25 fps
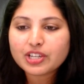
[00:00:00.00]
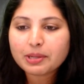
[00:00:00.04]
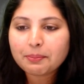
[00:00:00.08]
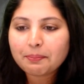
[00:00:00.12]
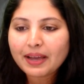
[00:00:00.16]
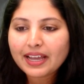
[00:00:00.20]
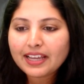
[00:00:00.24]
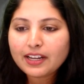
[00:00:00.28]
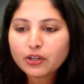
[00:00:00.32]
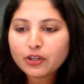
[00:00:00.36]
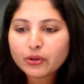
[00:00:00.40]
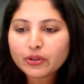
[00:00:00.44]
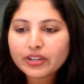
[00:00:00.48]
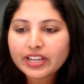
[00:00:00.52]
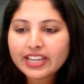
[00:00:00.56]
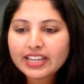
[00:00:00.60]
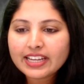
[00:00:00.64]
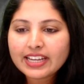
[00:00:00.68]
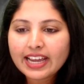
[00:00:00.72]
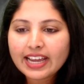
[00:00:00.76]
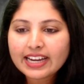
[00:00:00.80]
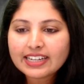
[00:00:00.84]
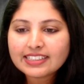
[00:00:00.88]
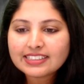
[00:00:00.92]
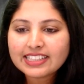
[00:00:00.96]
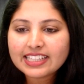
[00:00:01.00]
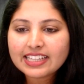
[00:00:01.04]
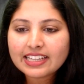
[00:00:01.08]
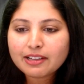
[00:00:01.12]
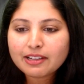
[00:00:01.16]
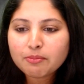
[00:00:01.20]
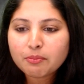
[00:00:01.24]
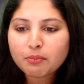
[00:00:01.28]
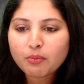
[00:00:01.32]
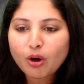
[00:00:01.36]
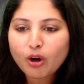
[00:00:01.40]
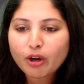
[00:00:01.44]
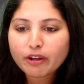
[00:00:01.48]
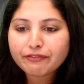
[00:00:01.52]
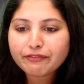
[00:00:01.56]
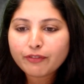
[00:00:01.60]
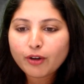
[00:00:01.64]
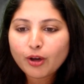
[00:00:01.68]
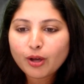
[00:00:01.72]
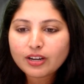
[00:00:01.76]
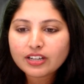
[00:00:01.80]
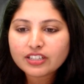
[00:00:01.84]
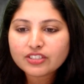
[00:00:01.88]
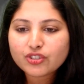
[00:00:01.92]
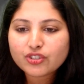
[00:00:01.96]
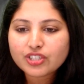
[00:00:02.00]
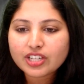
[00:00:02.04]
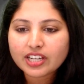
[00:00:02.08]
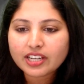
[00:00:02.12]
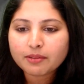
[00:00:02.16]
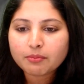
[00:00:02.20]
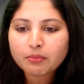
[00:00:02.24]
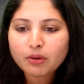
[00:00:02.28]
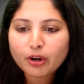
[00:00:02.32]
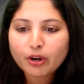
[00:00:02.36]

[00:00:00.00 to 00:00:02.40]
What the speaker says: By looking at the morphology